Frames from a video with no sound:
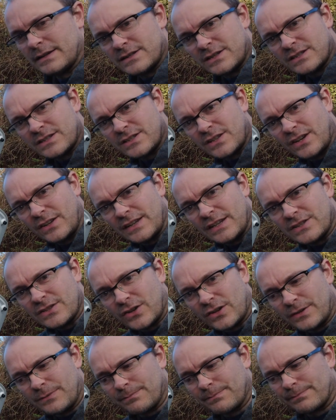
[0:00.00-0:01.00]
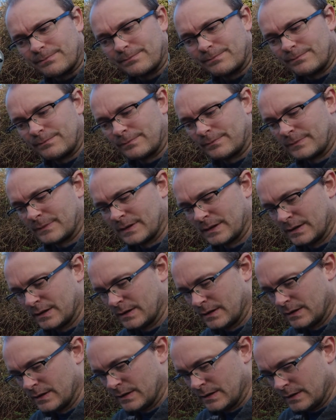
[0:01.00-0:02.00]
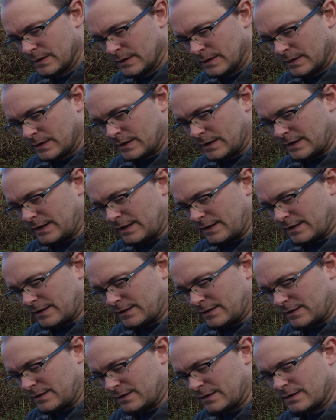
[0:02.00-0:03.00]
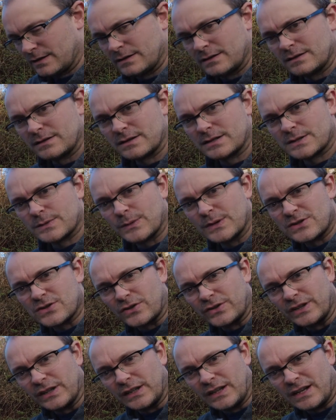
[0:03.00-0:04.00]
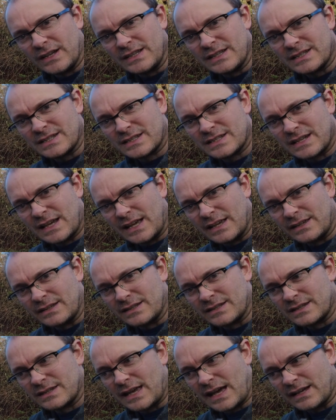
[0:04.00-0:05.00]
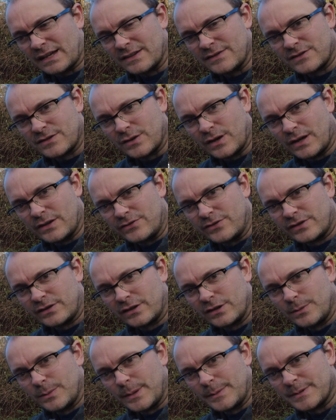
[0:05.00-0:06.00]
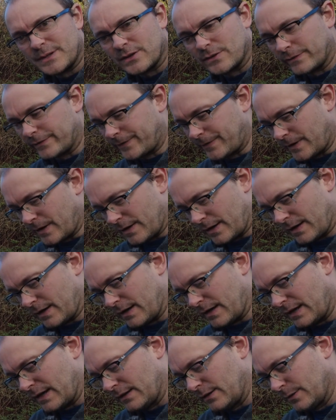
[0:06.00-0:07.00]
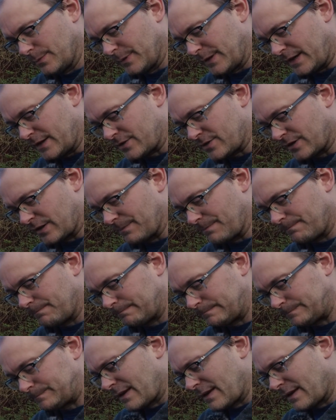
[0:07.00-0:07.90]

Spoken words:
Let's just turn this on. And then you can switch on your lights and that gives you 100 lumens of illumination.